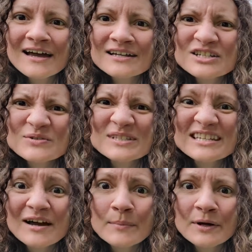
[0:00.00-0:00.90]
Do you
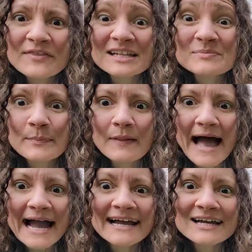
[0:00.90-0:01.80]
see a bird that's
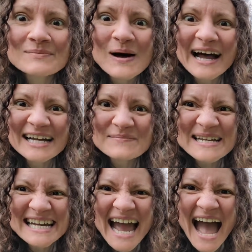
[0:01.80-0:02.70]
black behind
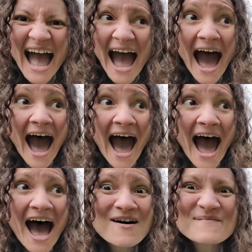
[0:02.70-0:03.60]
me?
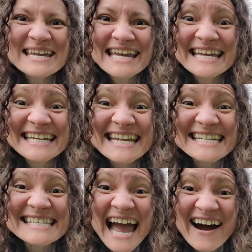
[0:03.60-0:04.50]
Making a neat
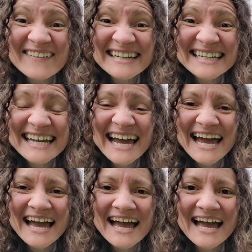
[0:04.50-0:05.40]
sound
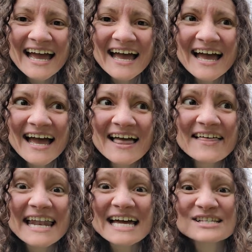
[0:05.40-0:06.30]

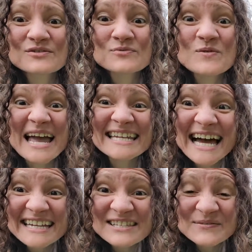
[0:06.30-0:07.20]
that has red
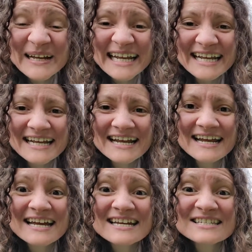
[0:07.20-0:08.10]
on its wing?
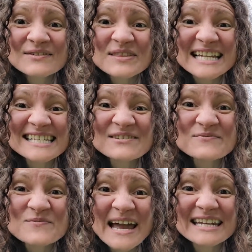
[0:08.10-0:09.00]
So that's the
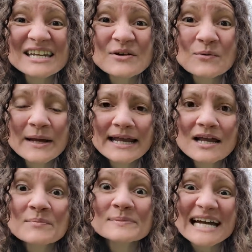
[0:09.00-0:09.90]
red-winged
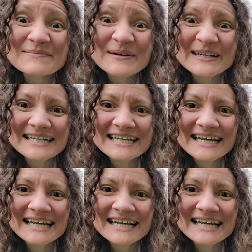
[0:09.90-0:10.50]
blackbird.